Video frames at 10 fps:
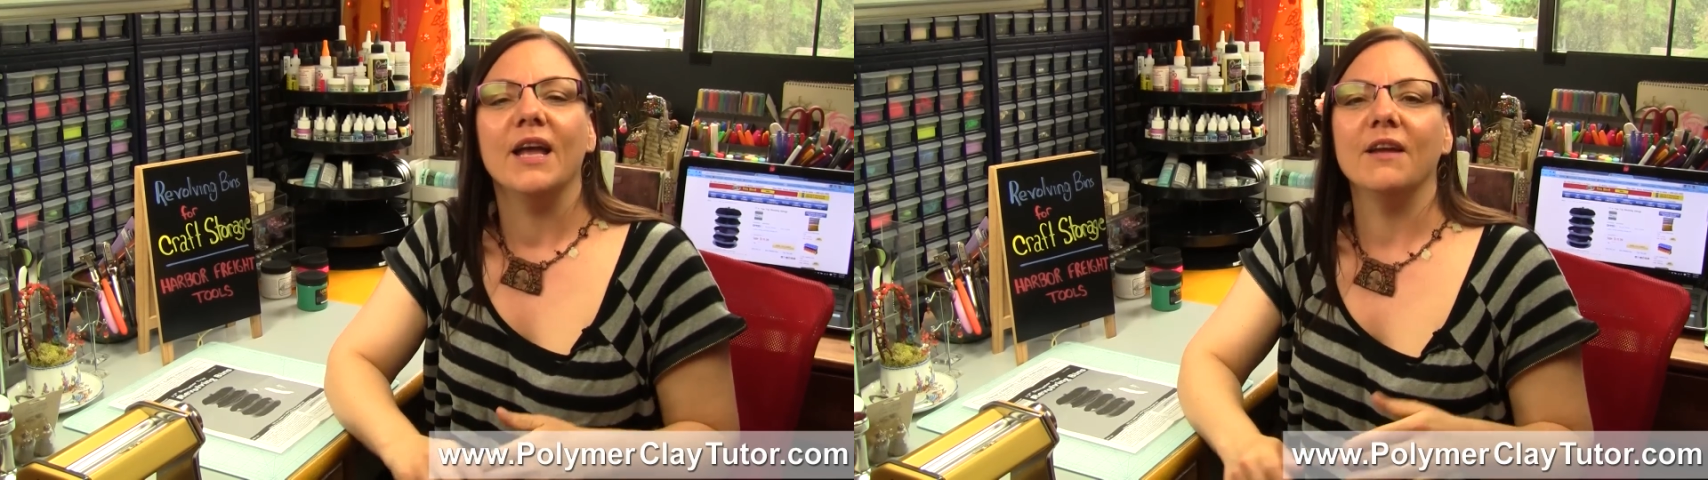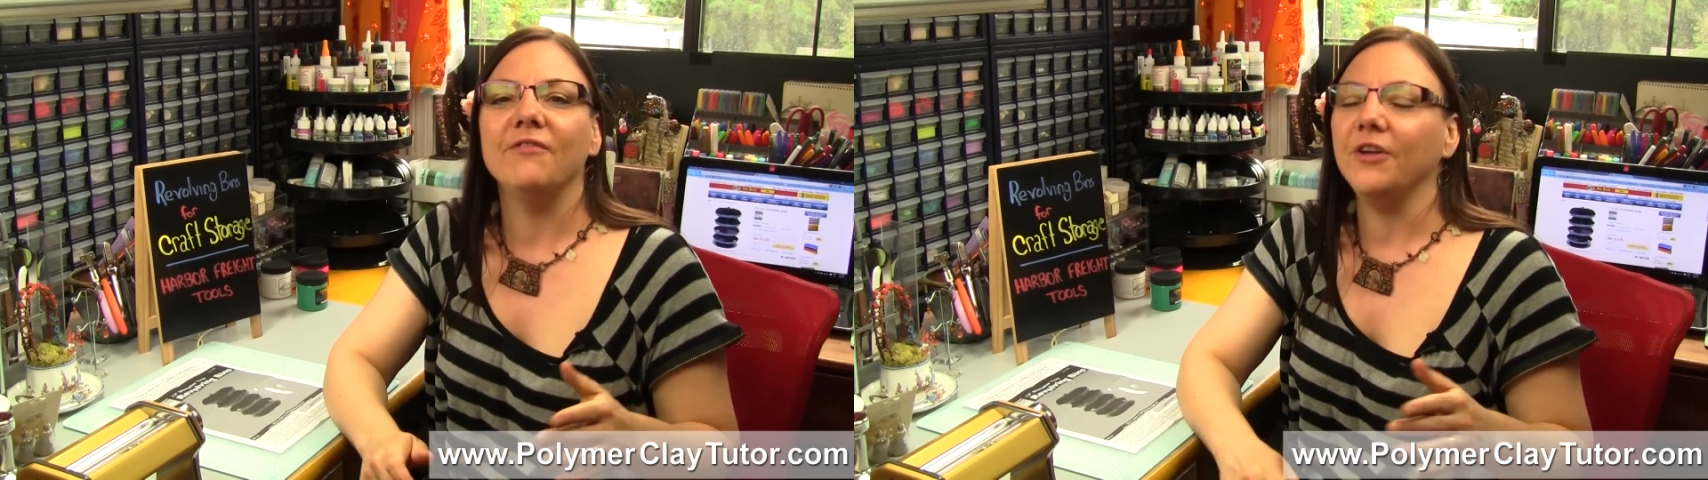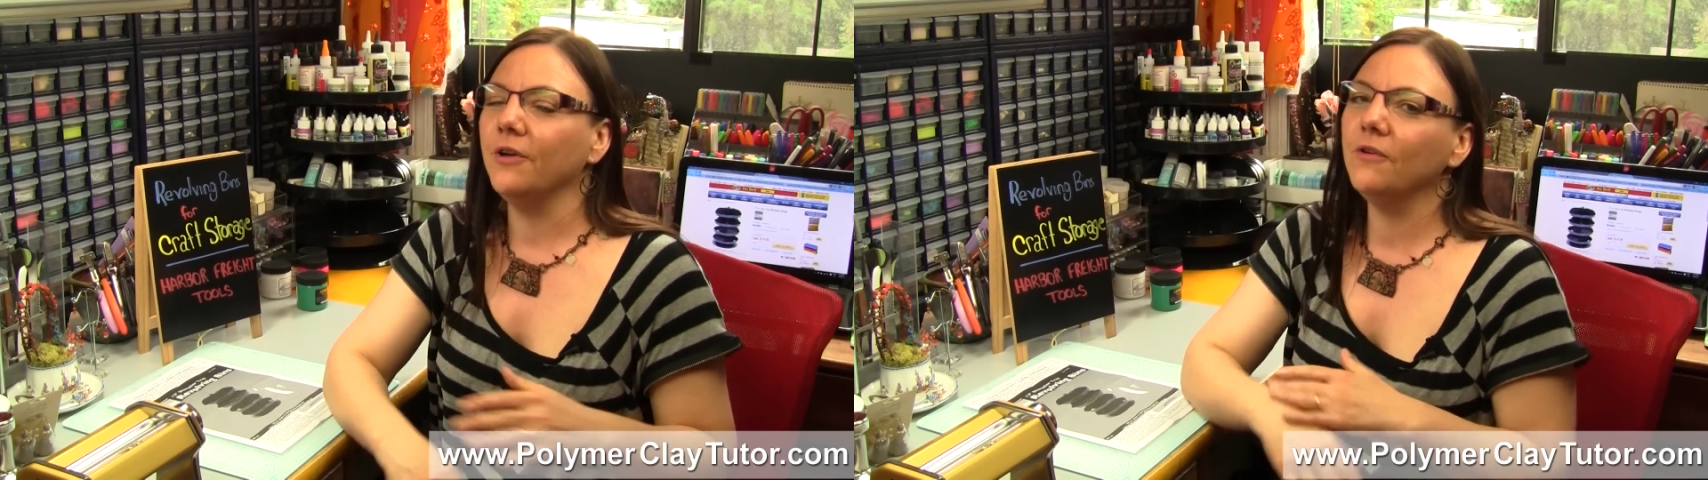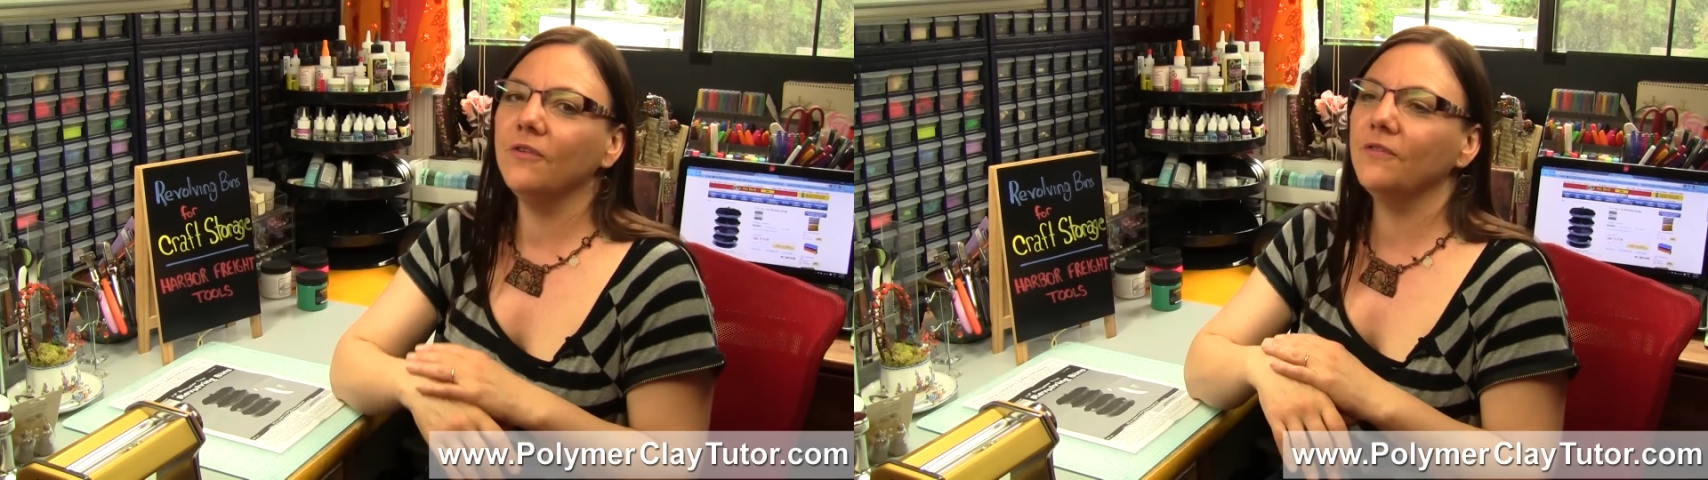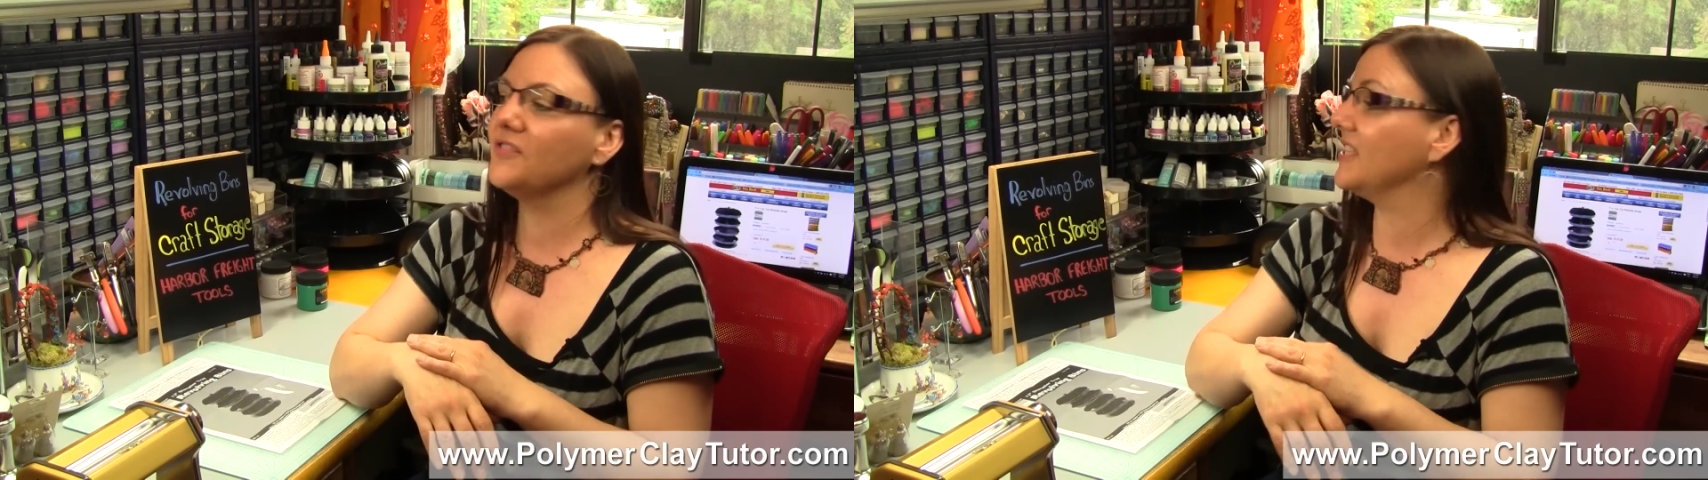If
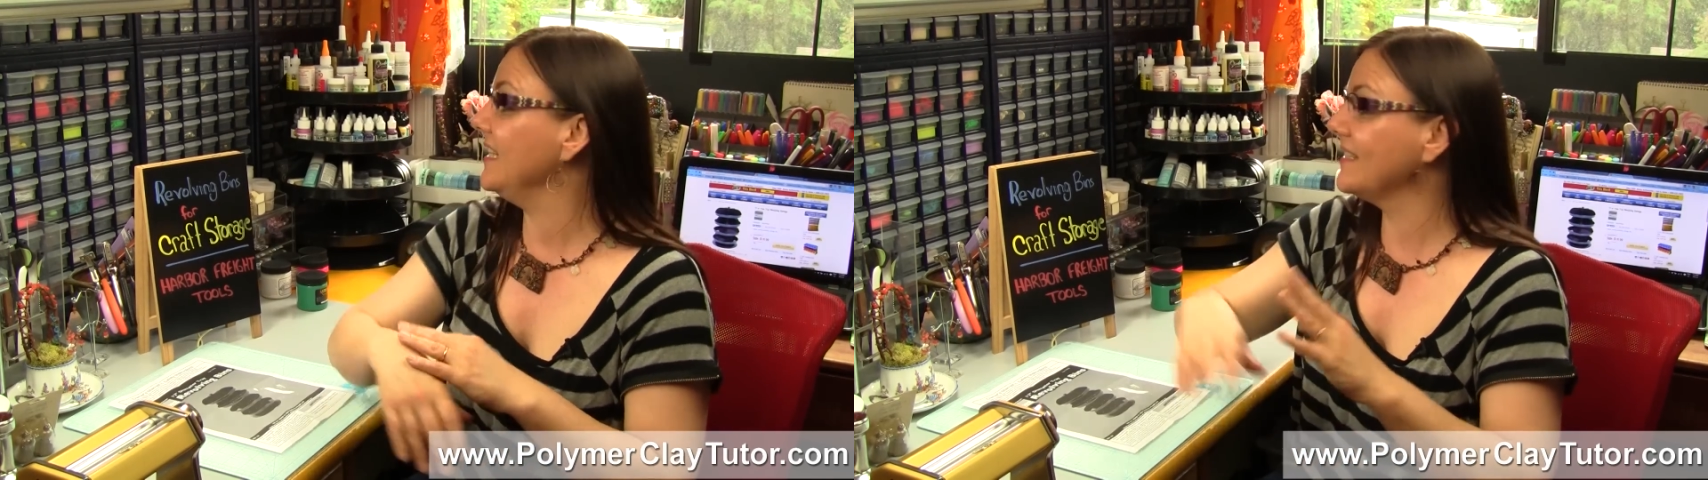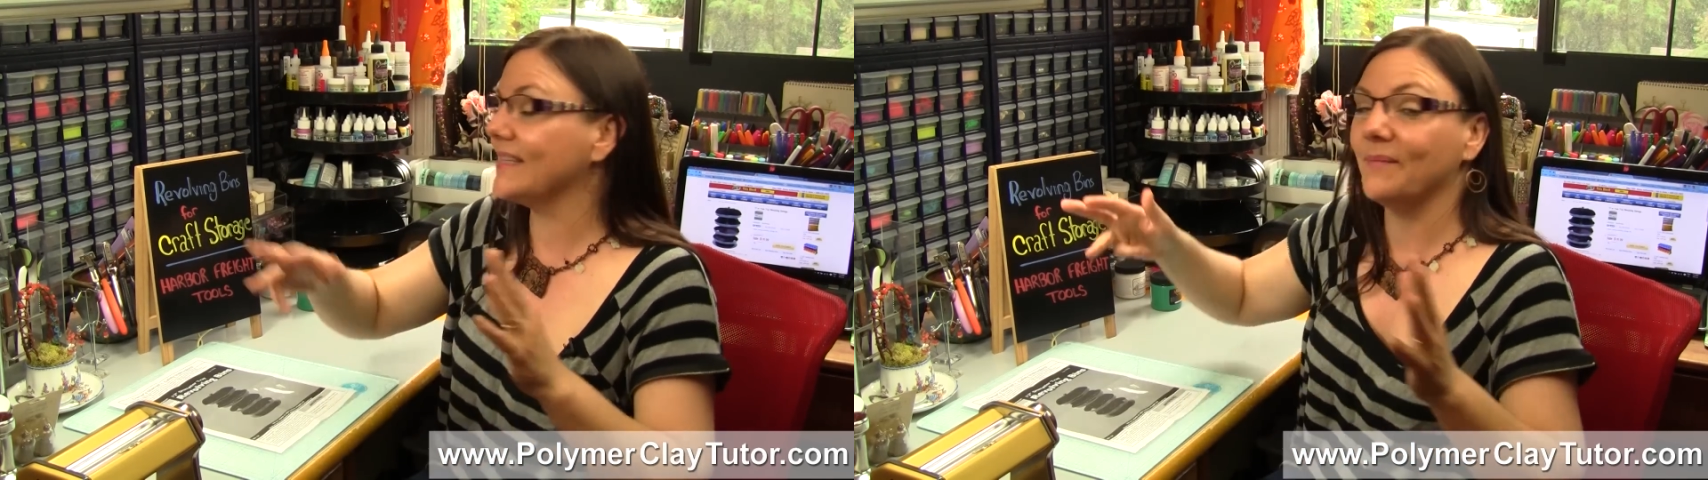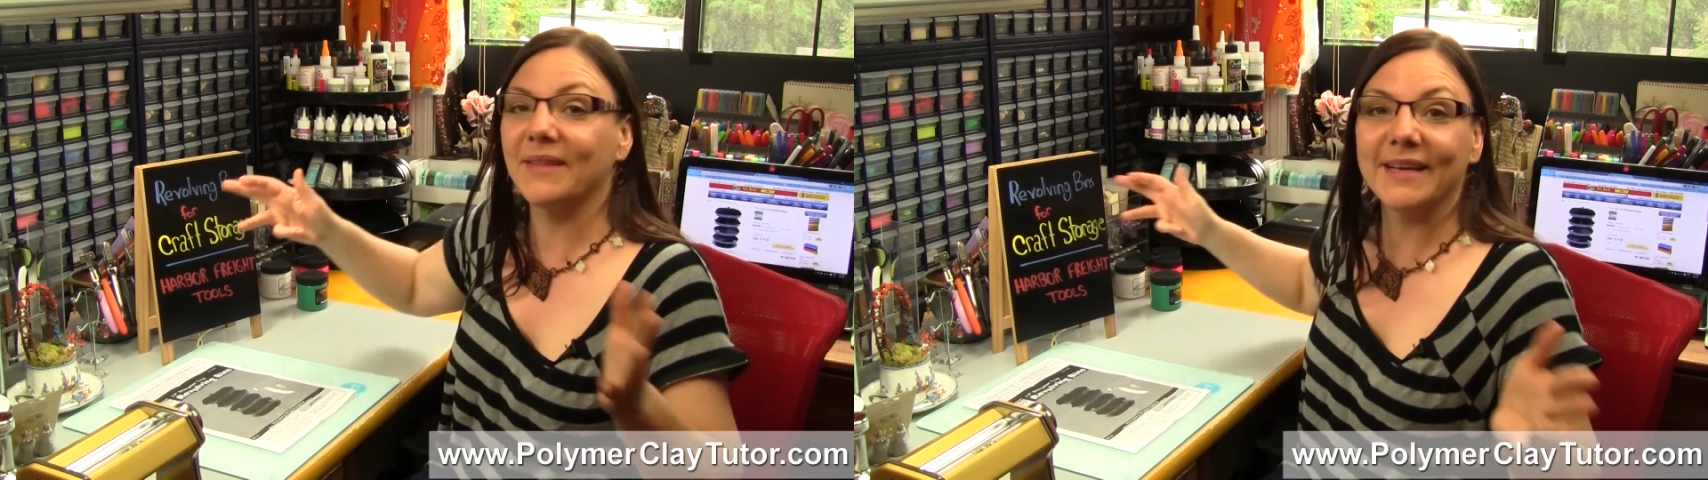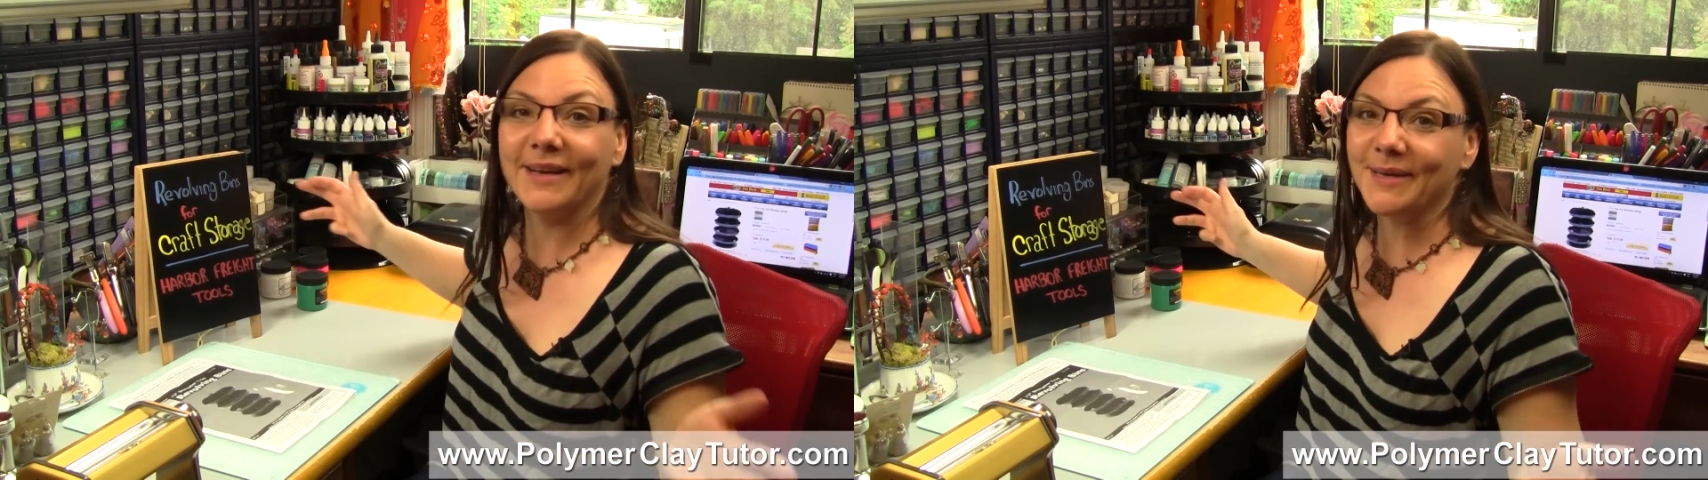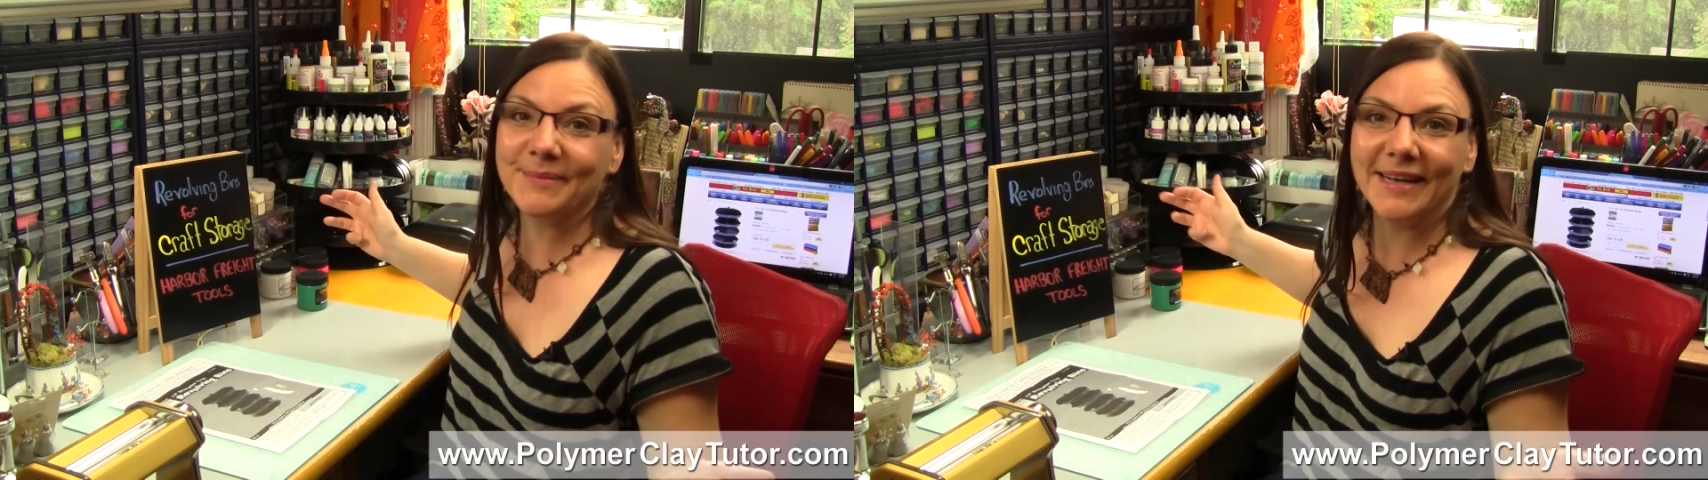you've seen something on